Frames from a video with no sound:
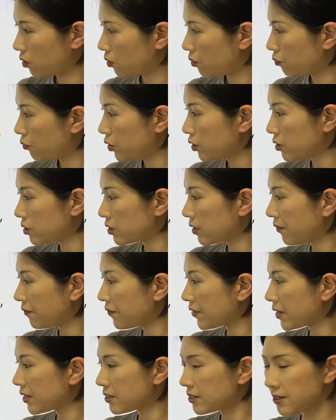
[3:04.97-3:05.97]
root
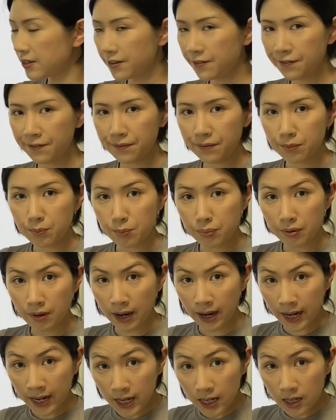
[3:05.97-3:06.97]
infinitive
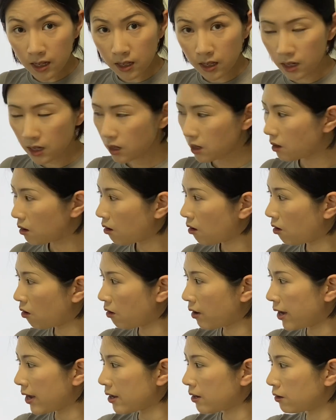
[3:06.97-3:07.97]
pray
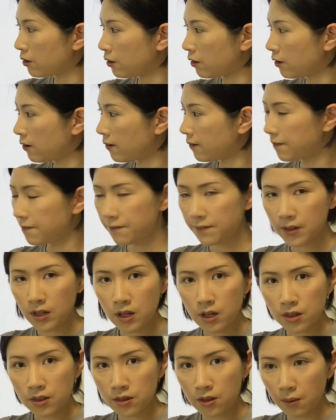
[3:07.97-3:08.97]
ahead of
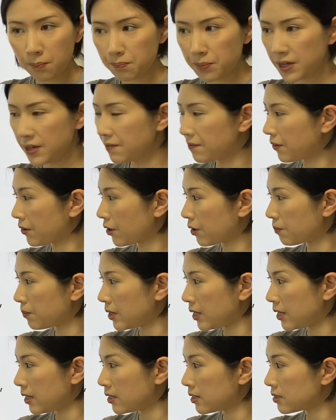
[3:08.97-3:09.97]
the be verb
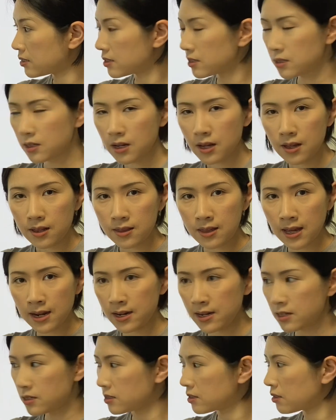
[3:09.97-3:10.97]
is. That
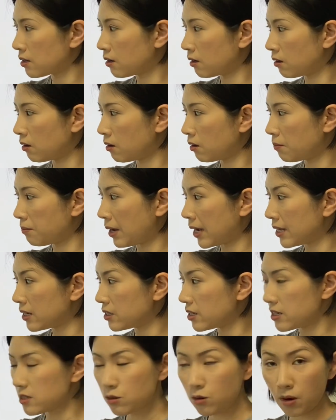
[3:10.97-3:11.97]
is the main
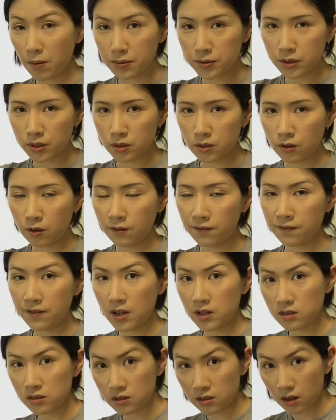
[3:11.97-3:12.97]
description of
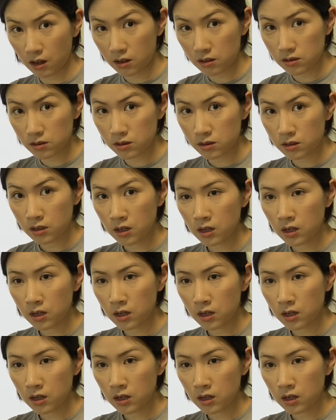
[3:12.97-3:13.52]
this clause.